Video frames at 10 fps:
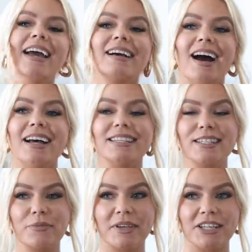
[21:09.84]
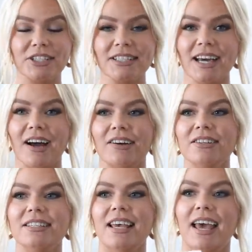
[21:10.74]
I got some kitchen
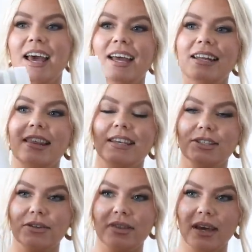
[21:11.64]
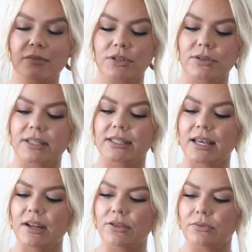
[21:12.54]
towels, and these are them. So it's a
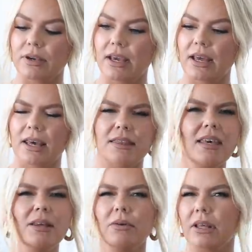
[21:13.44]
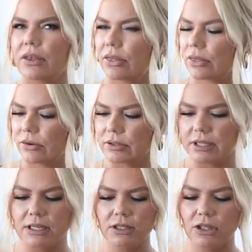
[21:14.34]
set of three, and I think they were like
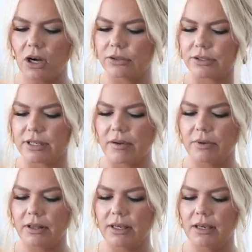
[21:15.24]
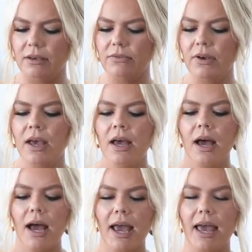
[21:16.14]
$13, I believe.
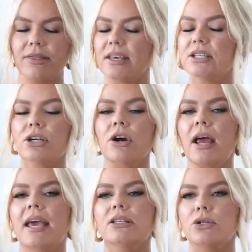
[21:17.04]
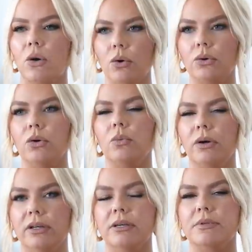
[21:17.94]
These are a total
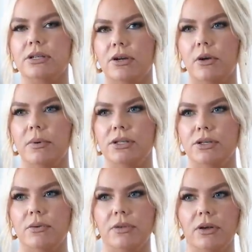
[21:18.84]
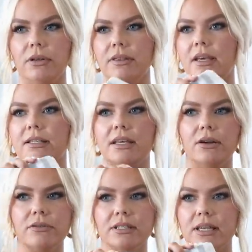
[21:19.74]
Williams-Sonoma dupe. The only thing is they
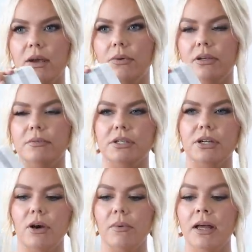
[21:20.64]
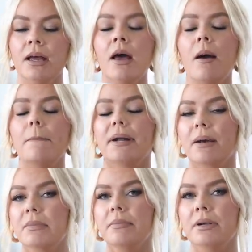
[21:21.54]
don't say Williams-Sonoma, but
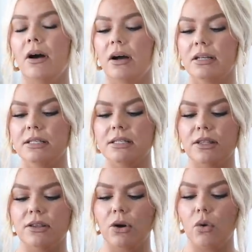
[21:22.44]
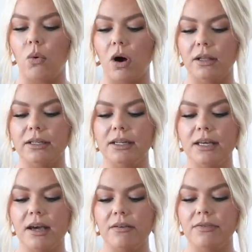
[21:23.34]
I'm gonna be honest, the
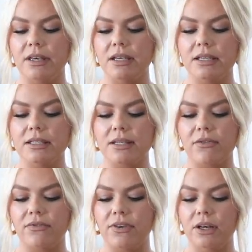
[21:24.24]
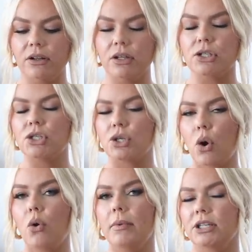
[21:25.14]
quality of these feel
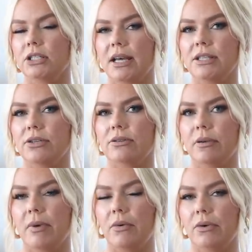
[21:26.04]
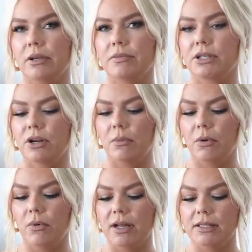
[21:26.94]
so much nicer than my Williams-Sonoma
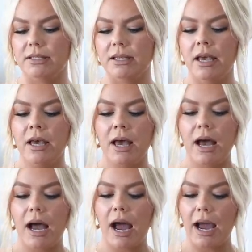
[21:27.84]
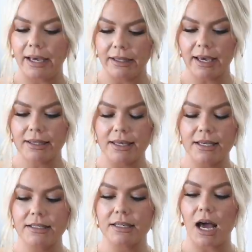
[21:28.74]
ones. I like
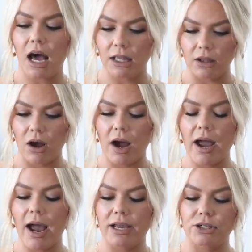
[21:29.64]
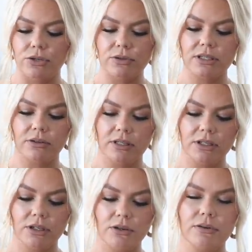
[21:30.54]
these a lot. I do still need
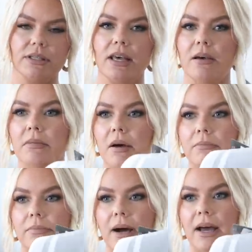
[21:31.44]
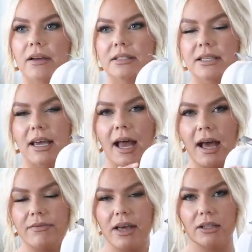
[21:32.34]
to use them, but to
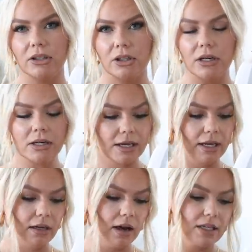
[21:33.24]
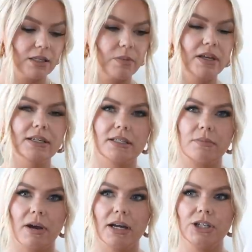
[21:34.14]
have that look and not spend as
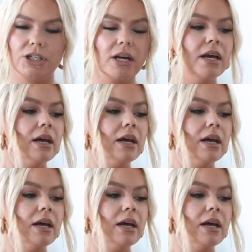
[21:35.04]
much,